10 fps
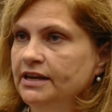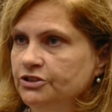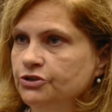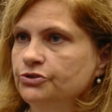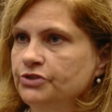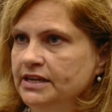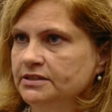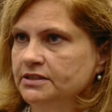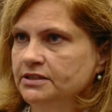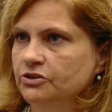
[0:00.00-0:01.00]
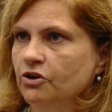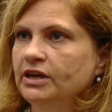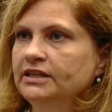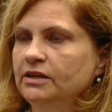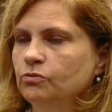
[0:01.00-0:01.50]
and
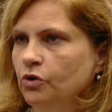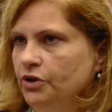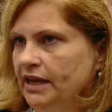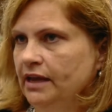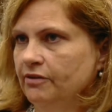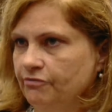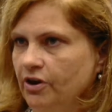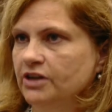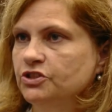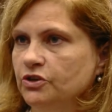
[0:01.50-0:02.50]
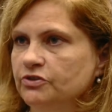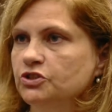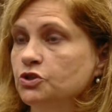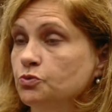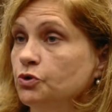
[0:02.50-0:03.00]
2009 in what fire
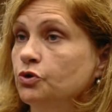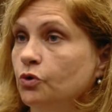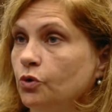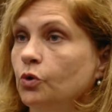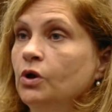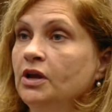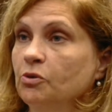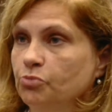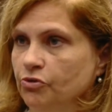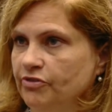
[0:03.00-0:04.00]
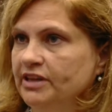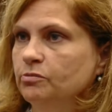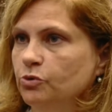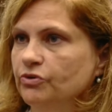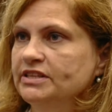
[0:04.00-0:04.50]
services would call
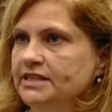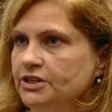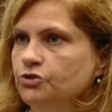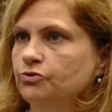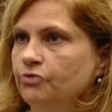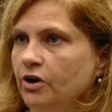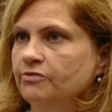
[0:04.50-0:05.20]
preventable residential fire